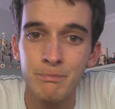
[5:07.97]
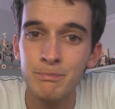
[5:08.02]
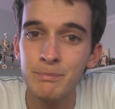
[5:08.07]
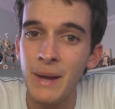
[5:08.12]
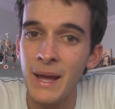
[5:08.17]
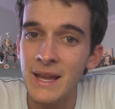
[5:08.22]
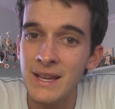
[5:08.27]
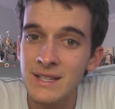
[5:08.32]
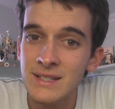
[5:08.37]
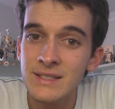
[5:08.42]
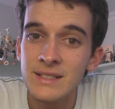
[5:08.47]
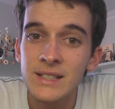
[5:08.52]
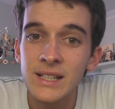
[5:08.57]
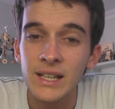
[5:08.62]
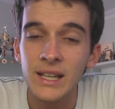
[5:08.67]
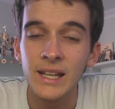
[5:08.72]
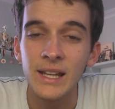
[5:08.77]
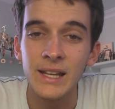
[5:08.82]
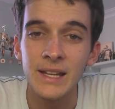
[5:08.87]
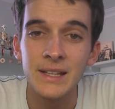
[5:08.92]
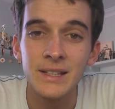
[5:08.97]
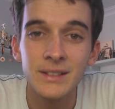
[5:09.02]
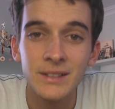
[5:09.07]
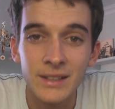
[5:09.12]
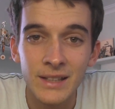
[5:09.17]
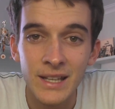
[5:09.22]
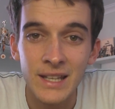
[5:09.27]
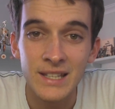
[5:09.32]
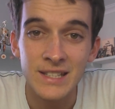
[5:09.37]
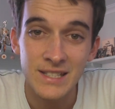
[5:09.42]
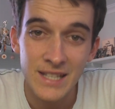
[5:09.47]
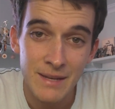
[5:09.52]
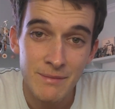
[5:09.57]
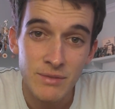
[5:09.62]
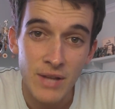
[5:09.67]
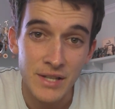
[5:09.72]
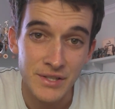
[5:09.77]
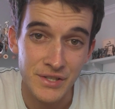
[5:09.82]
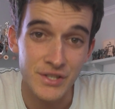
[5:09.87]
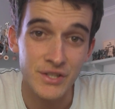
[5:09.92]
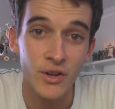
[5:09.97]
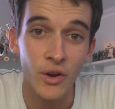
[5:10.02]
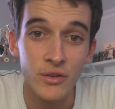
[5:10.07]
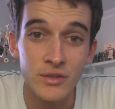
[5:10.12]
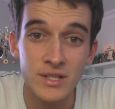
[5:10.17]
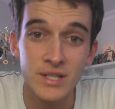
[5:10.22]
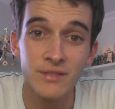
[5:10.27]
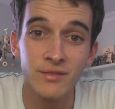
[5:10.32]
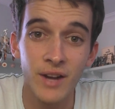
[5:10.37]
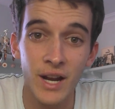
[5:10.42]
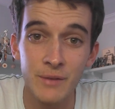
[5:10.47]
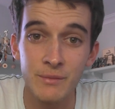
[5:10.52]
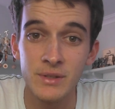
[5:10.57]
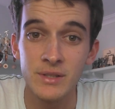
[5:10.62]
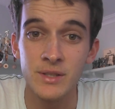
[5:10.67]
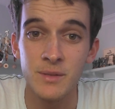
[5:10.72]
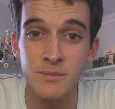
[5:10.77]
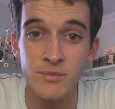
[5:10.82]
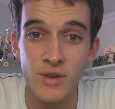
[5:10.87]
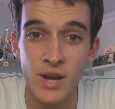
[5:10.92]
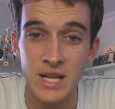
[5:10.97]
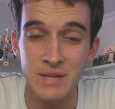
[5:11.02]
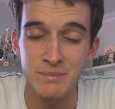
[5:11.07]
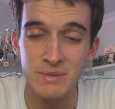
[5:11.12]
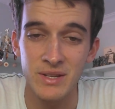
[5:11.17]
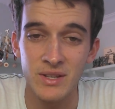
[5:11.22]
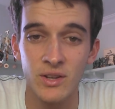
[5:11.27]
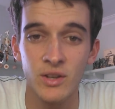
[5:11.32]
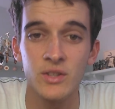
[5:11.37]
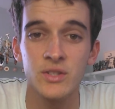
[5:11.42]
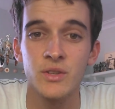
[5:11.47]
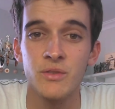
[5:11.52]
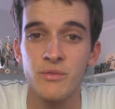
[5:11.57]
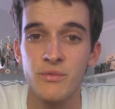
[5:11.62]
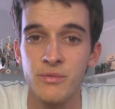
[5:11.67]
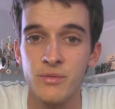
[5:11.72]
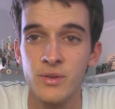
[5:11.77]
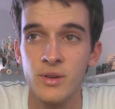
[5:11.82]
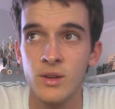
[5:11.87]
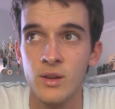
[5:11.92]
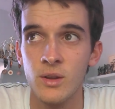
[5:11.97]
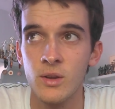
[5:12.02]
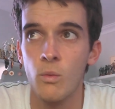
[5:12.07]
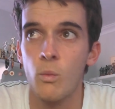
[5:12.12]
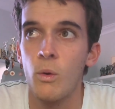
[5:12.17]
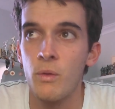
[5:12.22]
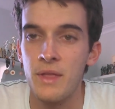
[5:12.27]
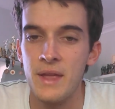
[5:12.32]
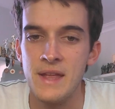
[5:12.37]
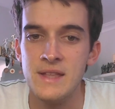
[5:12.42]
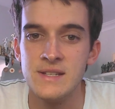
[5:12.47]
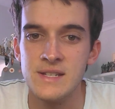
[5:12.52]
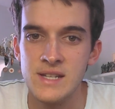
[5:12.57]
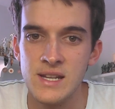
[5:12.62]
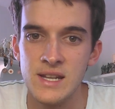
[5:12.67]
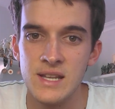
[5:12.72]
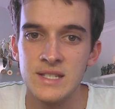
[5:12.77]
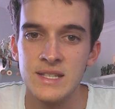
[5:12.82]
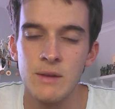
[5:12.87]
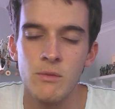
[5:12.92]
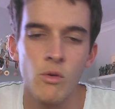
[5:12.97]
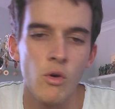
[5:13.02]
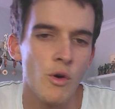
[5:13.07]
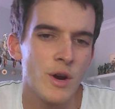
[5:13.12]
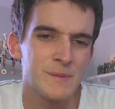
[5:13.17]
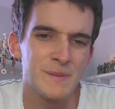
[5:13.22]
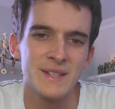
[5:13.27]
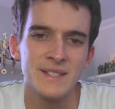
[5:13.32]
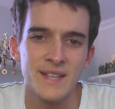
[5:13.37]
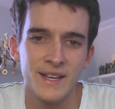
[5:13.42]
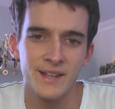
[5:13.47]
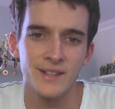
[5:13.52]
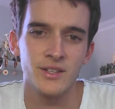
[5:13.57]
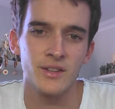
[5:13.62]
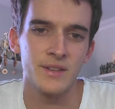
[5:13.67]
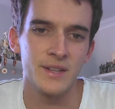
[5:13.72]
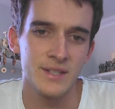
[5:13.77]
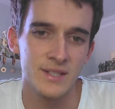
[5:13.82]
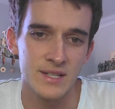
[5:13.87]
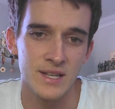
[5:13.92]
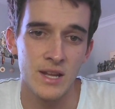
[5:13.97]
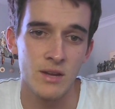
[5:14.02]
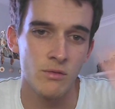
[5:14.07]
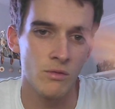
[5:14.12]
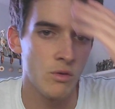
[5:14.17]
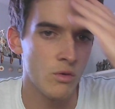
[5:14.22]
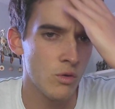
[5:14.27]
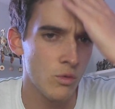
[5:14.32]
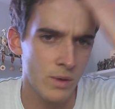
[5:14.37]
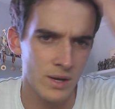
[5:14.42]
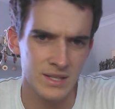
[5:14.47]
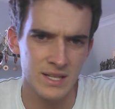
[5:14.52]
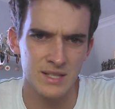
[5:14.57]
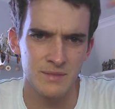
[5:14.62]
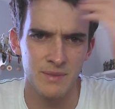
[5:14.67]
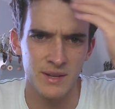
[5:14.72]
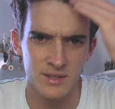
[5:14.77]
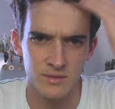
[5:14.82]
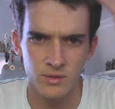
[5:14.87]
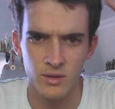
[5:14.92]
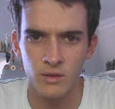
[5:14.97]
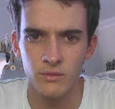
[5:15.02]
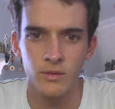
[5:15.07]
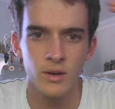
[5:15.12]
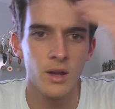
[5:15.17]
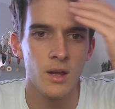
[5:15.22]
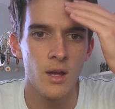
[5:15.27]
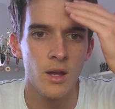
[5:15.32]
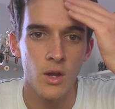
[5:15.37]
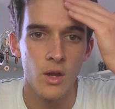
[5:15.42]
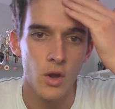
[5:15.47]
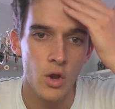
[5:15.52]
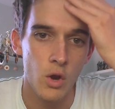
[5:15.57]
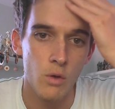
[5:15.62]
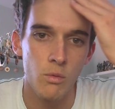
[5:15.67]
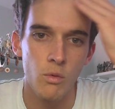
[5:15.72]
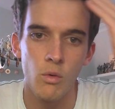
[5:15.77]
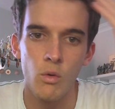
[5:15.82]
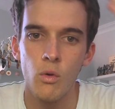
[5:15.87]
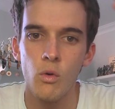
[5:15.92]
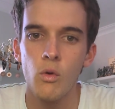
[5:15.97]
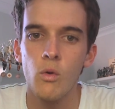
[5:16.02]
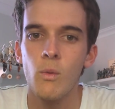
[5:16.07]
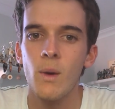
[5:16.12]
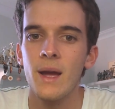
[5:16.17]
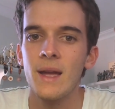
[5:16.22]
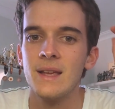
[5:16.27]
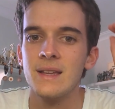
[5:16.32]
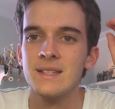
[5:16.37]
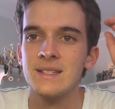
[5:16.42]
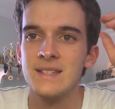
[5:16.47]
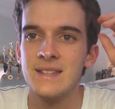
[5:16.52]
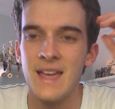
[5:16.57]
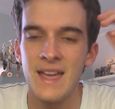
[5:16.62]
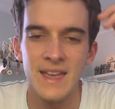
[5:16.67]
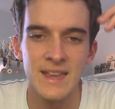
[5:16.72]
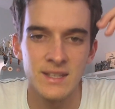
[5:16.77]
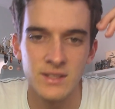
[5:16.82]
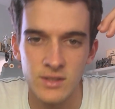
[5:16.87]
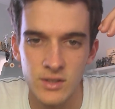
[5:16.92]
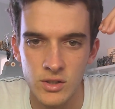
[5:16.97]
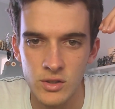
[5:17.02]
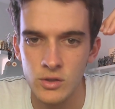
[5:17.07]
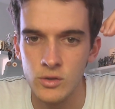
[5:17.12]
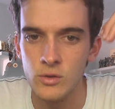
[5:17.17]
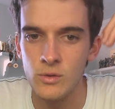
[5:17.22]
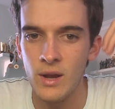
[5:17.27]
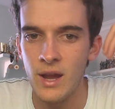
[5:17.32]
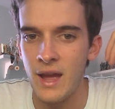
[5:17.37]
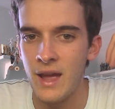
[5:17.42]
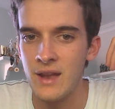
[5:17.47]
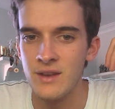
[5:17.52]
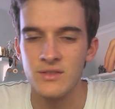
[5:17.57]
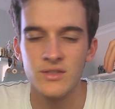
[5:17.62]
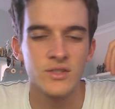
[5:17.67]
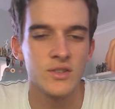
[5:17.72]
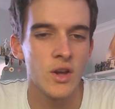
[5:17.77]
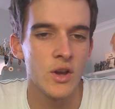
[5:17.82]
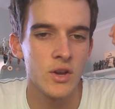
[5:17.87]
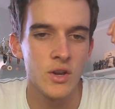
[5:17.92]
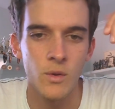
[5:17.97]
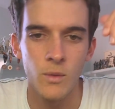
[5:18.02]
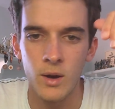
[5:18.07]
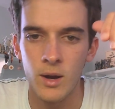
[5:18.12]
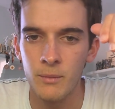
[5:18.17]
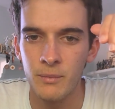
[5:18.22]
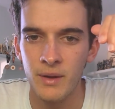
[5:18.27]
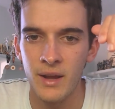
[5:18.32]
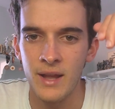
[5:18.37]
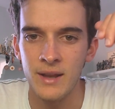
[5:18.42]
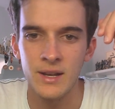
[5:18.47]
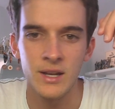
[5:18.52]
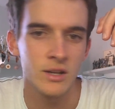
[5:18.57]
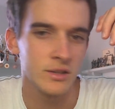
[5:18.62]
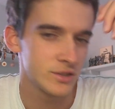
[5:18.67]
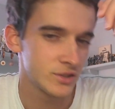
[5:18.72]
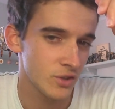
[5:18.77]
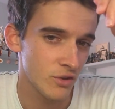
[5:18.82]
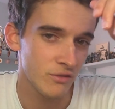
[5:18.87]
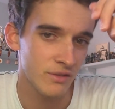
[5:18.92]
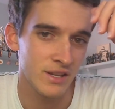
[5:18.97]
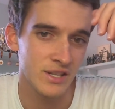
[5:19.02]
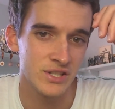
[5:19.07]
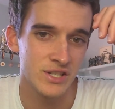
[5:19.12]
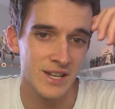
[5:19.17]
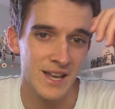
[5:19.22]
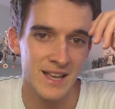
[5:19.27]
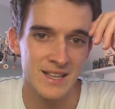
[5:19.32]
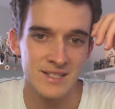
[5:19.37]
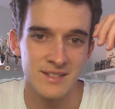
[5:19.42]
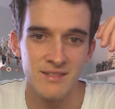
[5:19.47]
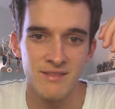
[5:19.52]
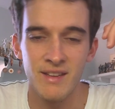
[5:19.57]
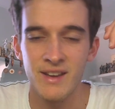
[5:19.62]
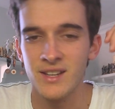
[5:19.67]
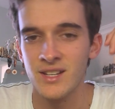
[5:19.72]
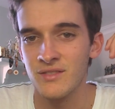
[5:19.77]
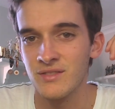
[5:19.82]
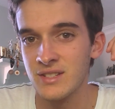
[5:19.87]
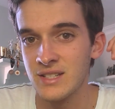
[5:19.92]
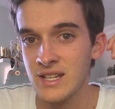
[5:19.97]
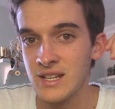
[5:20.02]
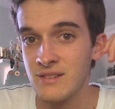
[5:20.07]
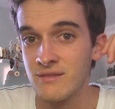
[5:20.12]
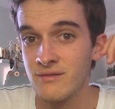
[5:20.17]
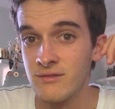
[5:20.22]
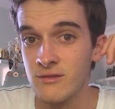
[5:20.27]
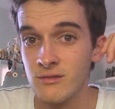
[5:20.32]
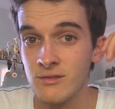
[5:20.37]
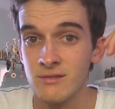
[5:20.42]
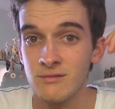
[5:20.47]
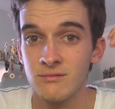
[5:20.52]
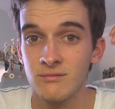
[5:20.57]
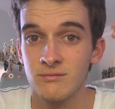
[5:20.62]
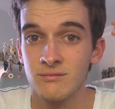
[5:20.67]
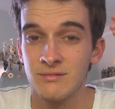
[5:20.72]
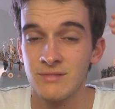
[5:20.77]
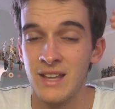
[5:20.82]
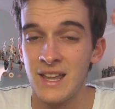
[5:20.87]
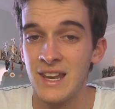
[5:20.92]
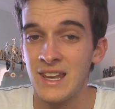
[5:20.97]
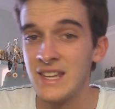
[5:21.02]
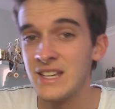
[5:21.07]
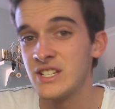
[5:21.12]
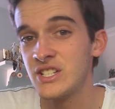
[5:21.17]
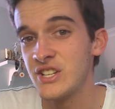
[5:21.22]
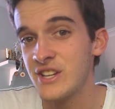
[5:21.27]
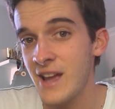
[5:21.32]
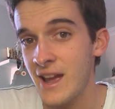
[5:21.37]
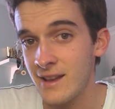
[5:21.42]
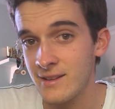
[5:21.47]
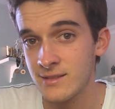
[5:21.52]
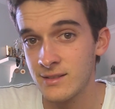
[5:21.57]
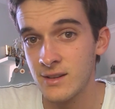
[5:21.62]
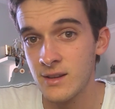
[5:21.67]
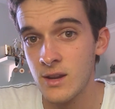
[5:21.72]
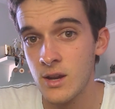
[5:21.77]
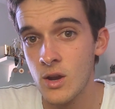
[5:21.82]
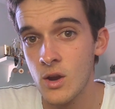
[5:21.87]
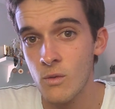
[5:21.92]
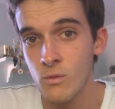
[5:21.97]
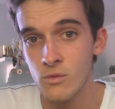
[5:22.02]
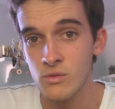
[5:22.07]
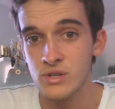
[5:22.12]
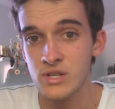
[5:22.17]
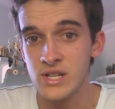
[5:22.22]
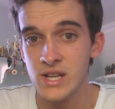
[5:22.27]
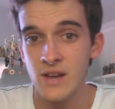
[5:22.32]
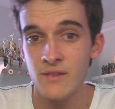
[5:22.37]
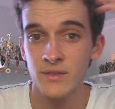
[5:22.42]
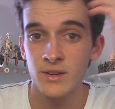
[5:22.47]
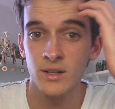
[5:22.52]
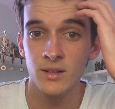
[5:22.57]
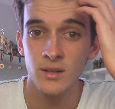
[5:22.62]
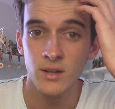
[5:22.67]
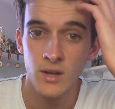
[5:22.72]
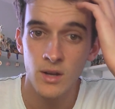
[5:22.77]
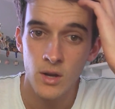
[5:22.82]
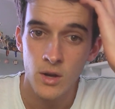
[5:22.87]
Basically, it seems like she's constantly fighting with depressed because of what the internet is. There will always be dickheads on the internet who will always, that's pissing me off, who will always get into you and stir you up. And I just don't think she has thick enough skin for it, at least yet. Will she ever?